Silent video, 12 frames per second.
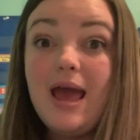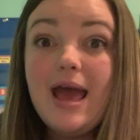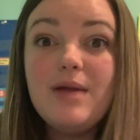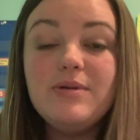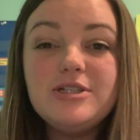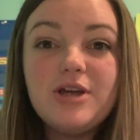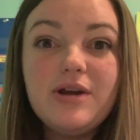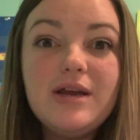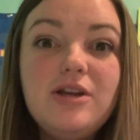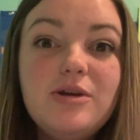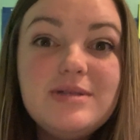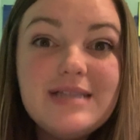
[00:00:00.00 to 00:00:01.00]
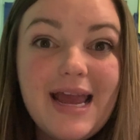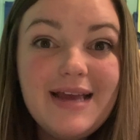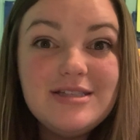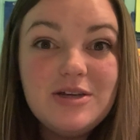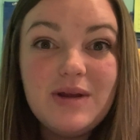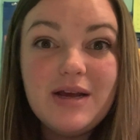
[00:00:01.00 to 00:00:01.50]
And we're starting a new
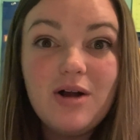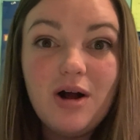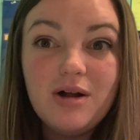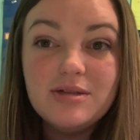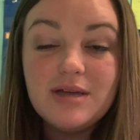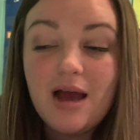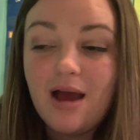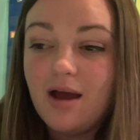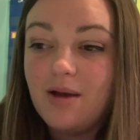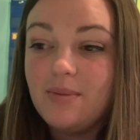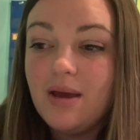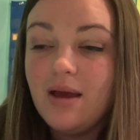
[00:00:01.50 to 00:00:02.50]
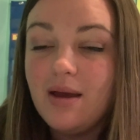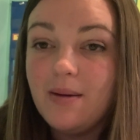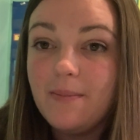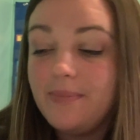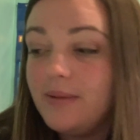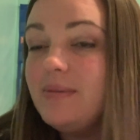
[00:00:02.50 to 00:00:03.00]
science unit called
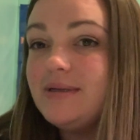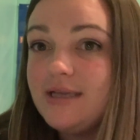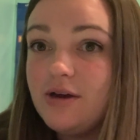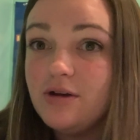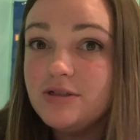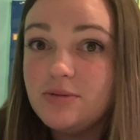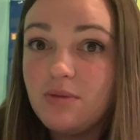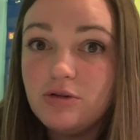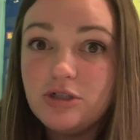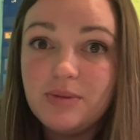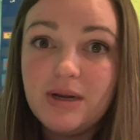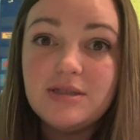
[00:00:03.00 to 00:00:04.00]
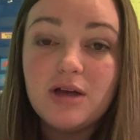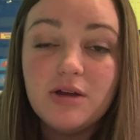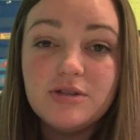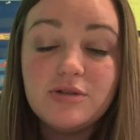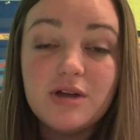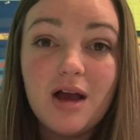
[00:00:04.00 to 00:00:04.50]
Materials in Motion, but it's
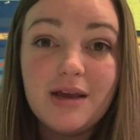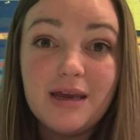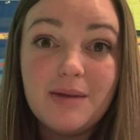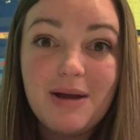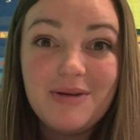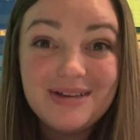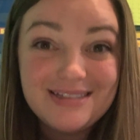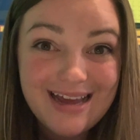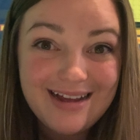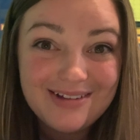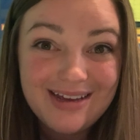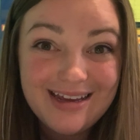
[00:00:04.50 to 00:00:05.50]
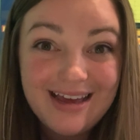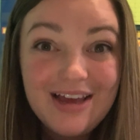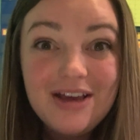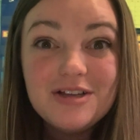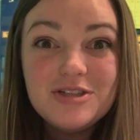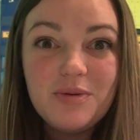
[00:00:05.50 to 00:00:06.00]
also talking about recycling.
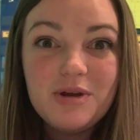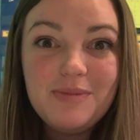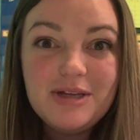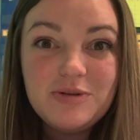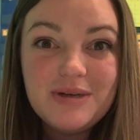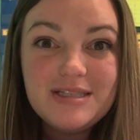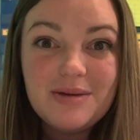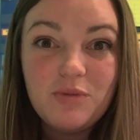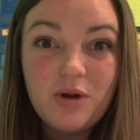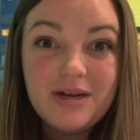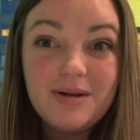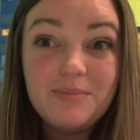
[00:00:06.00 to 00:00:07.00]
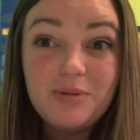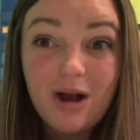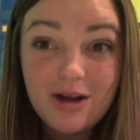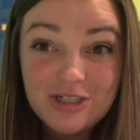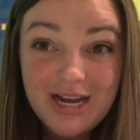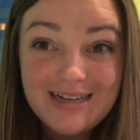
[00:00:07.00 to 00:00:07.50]
So we're going to be doing some more
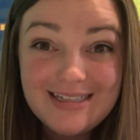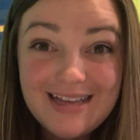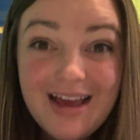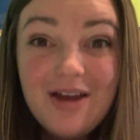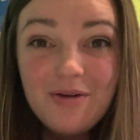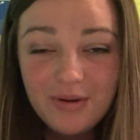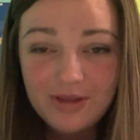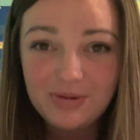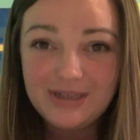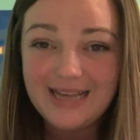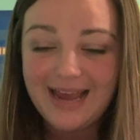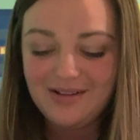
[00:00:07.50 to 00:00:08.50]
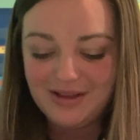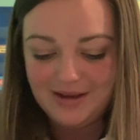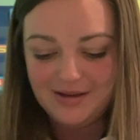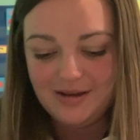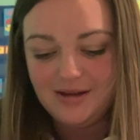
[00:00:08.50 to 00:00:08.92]
projects with recycling.